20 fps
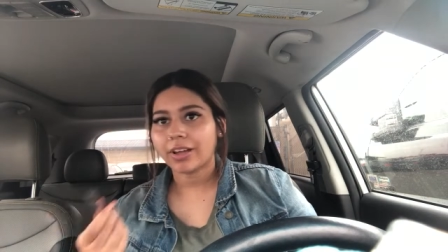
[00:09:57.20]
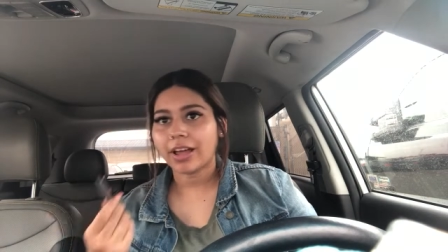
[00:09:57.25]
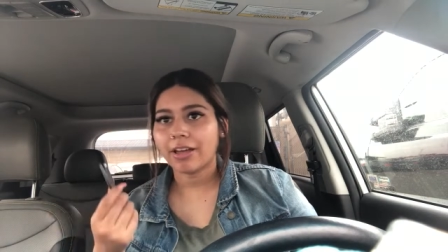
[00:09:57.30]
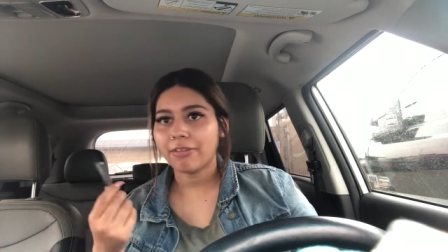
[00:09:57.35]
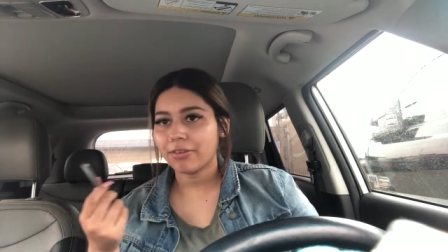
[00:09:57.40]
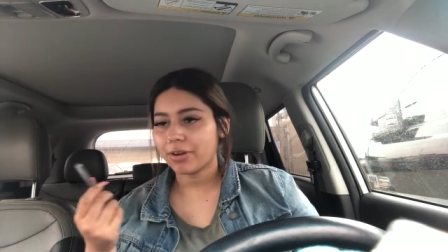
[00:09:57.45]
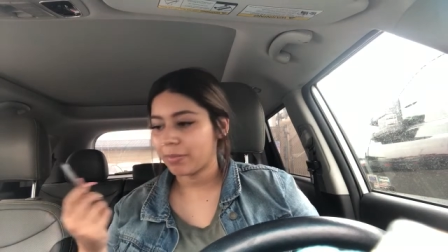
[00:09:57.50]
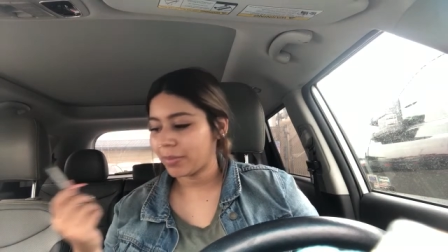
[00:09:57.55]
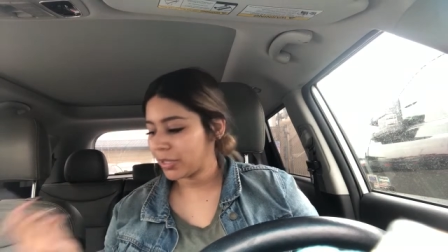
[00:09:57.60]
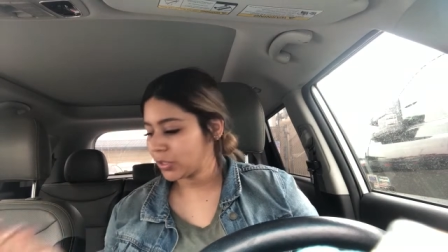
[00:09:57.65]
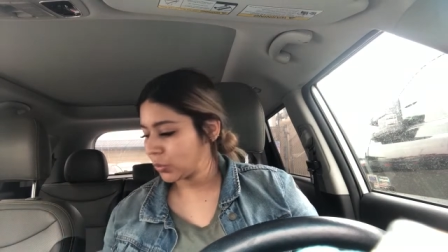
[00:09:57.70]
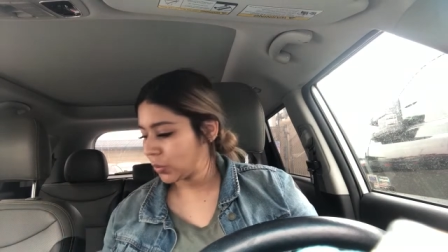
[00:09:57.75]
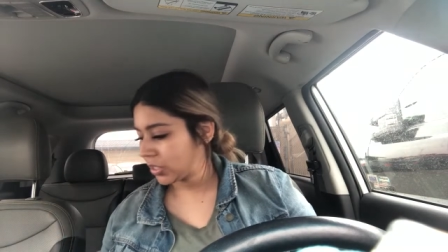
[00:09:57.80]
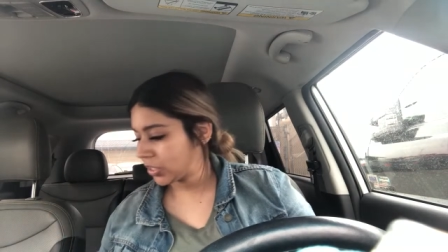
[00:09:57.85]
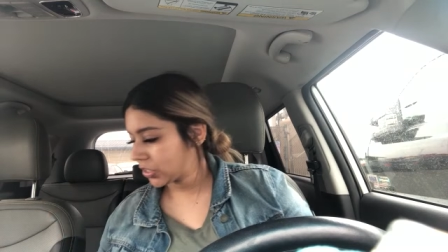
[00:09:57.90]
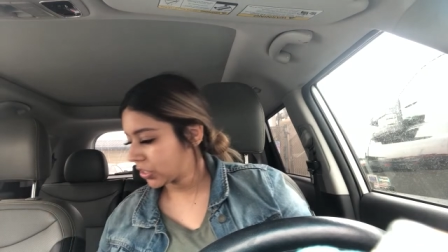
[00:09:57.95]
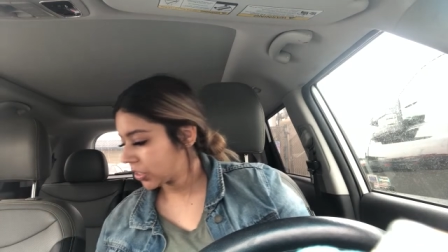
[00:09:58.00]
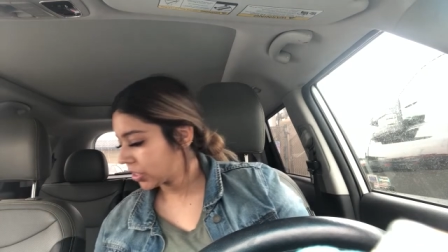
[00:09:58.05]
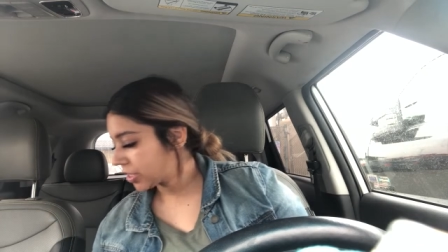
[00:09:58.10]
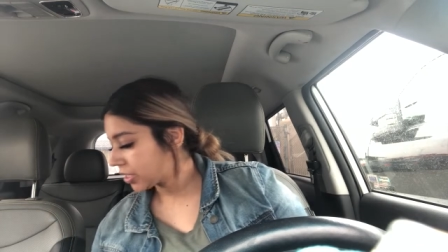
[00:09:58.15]
I found my
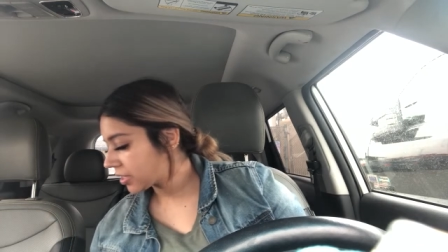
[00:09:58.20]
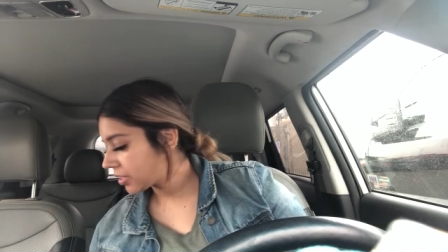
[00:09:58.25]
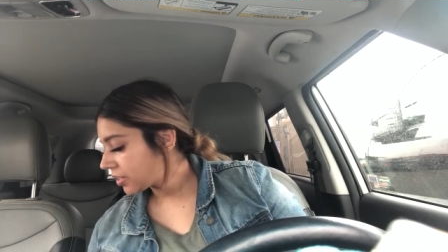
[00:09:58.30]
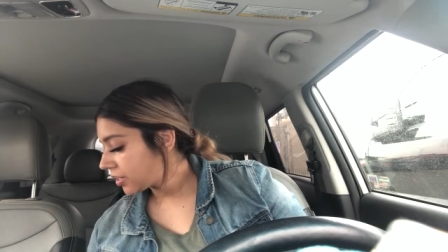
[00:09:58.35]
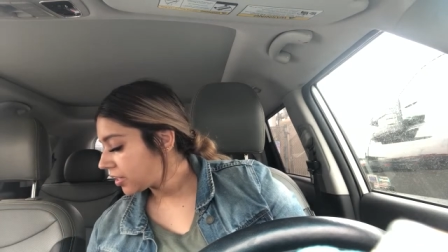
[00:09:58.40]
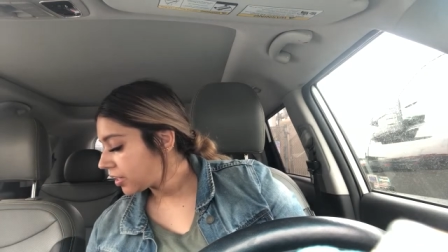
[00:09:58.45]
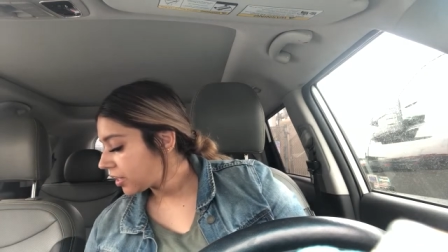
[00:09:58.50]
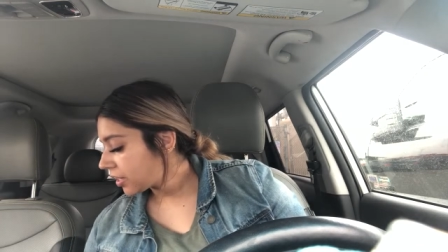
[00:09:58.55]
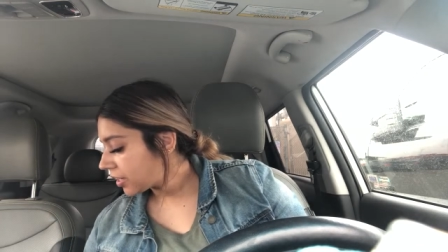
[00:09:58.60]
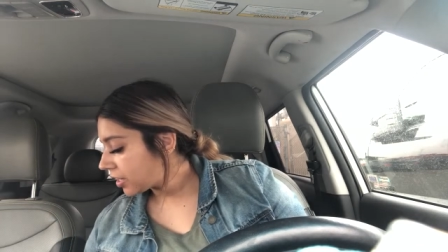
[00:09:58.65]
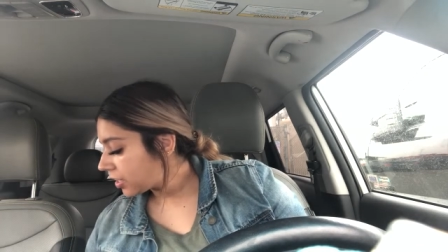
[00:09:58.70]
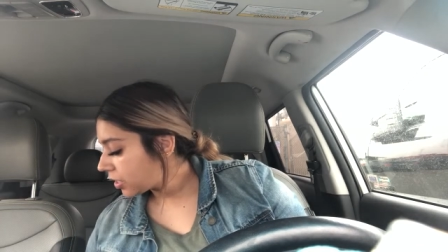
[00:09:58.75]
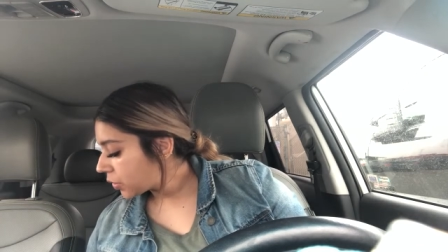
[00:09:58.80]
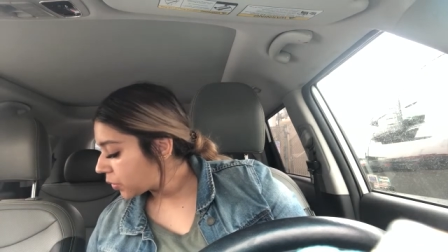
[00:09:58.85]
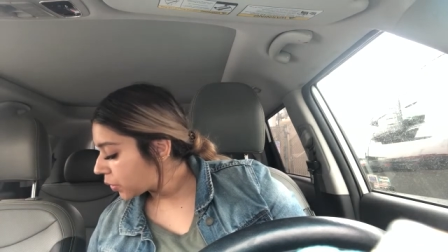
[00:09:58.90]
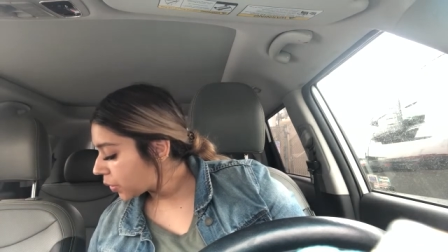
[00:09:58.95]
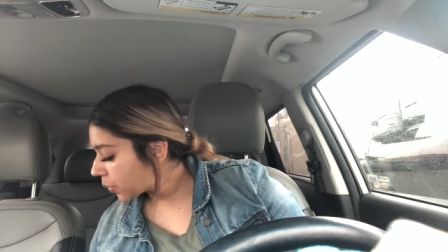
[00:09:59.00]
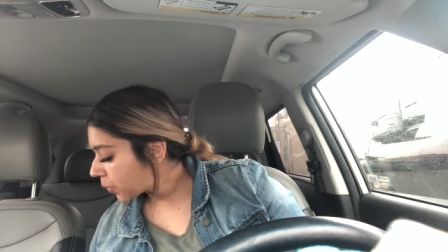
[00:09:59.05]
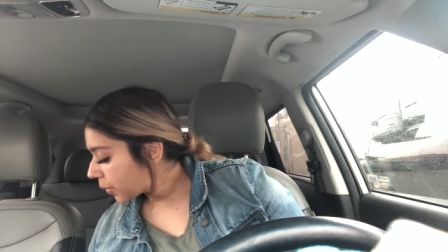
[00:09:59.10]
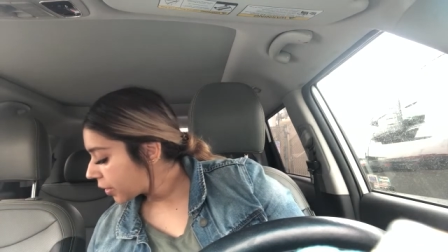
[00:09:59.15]
tweezers. Didn't
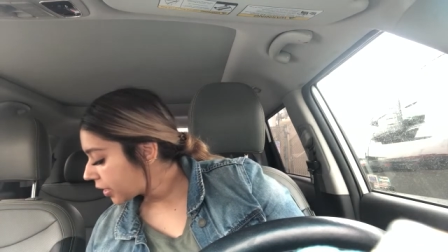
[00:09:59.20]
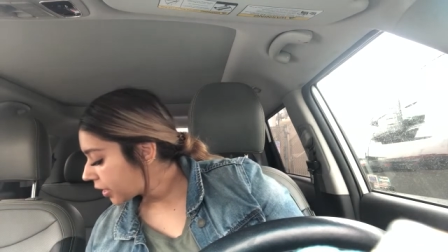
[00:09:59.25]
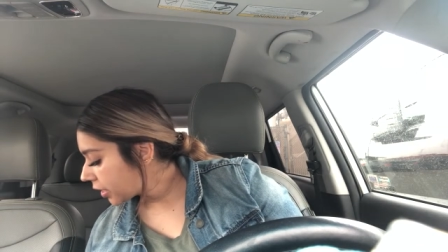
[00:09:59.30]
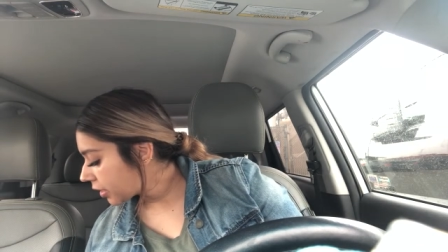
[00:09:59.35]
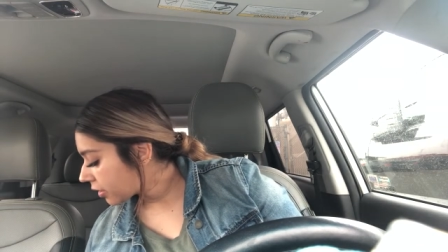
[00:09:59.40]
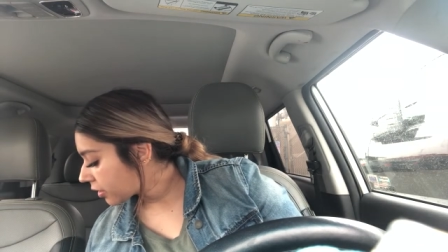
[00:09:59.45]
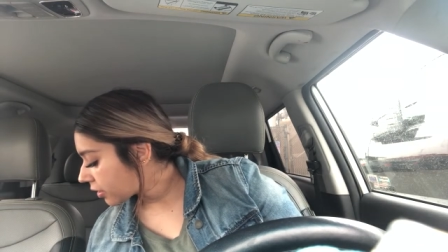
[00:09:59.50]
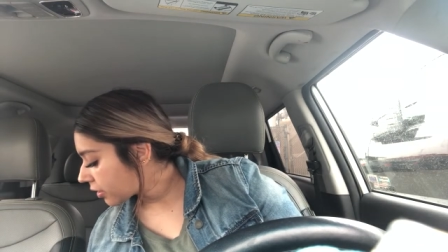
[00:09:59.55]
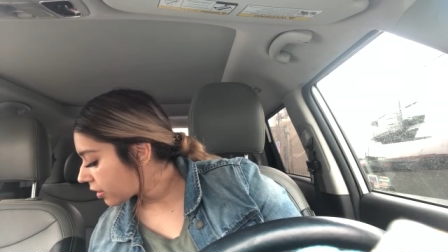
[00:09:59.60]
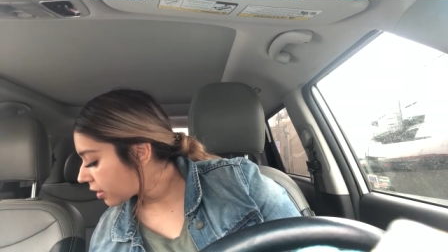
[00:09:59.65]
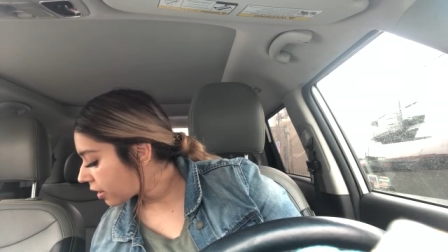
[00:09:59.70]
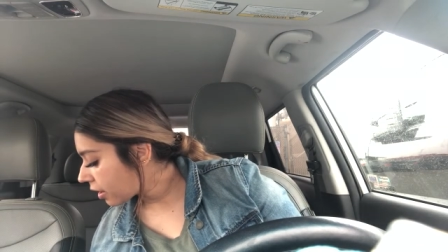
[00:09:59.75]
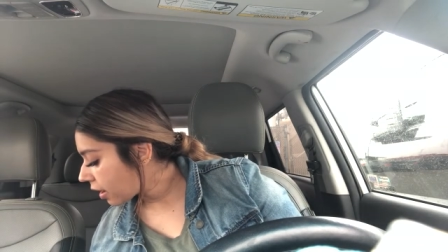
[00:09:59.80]
know they were in here.